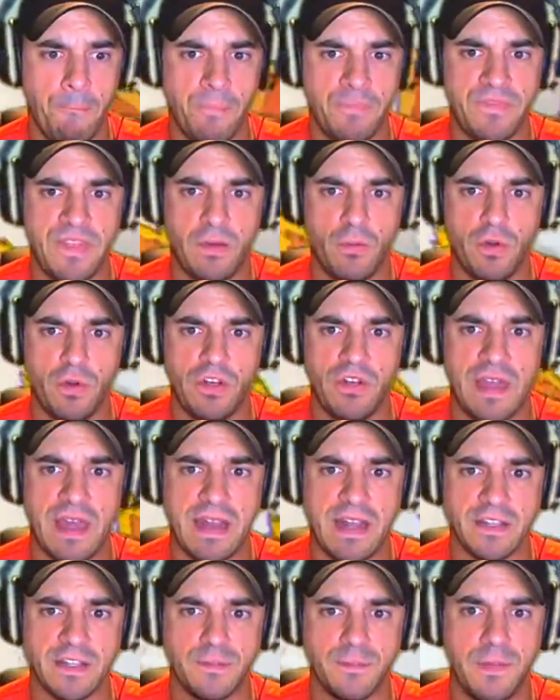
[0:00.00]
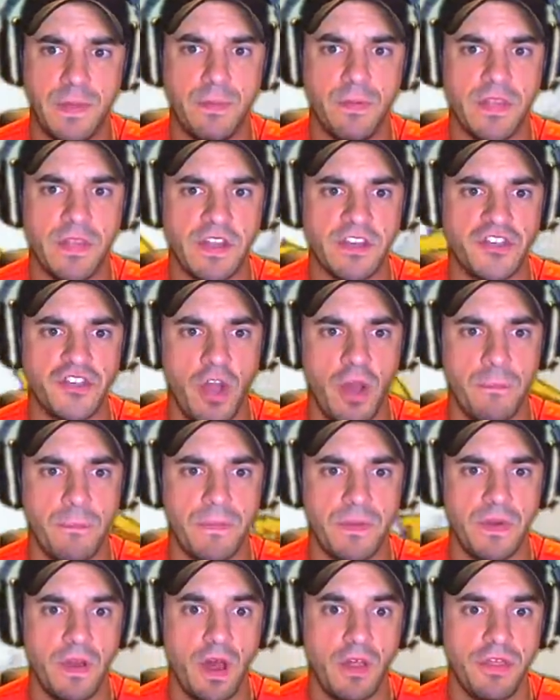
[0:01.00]
Dan, what do you got against people that
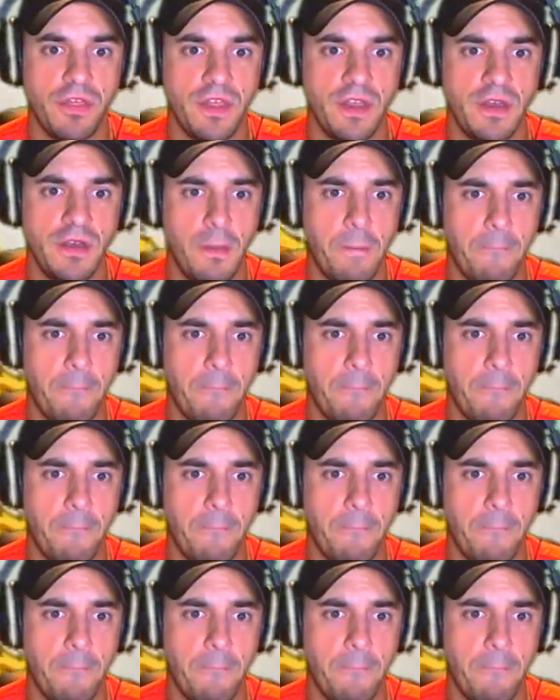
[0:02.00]
jump? Nothing?